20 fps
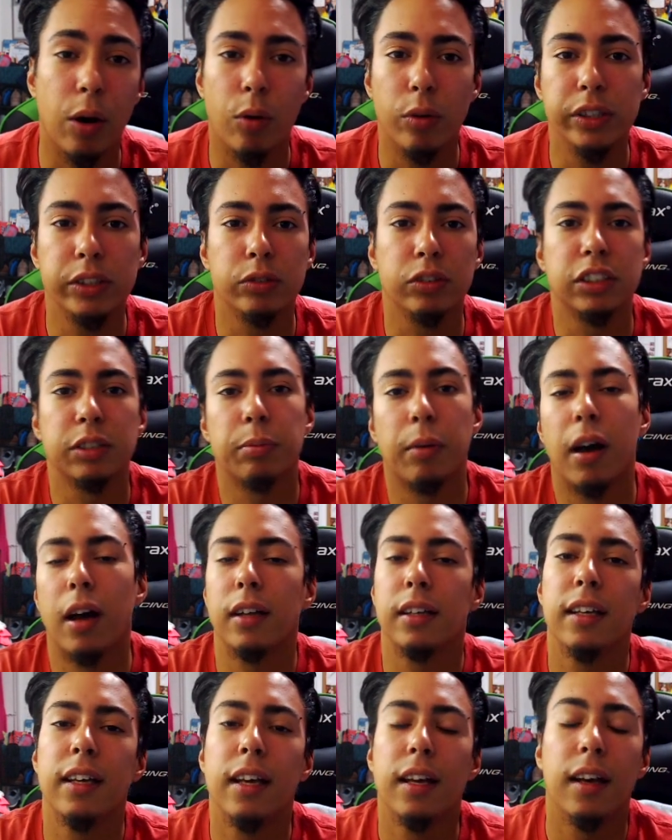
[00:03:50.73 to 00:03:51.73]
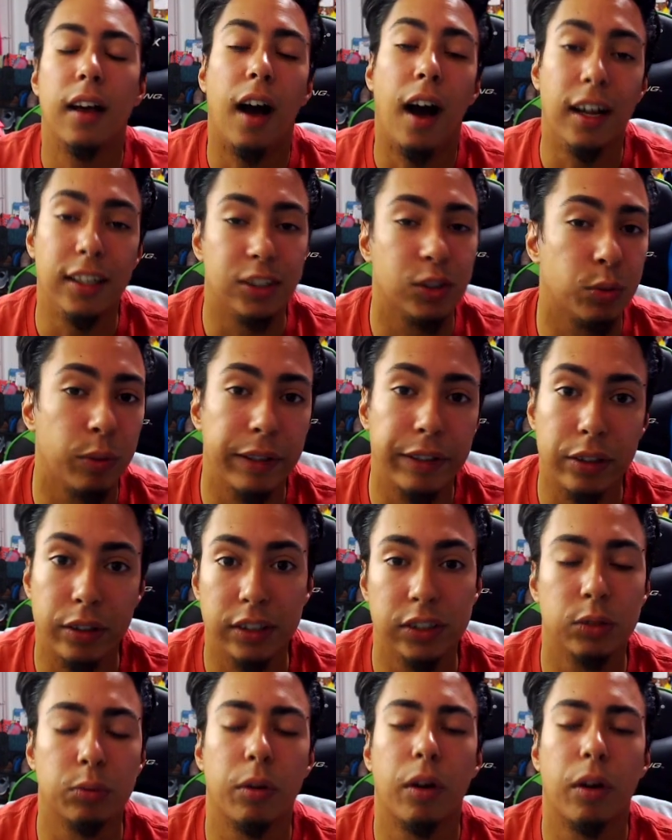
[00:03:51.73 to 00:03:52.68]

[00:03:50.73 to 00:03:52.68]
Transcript: I always respond on Twitter as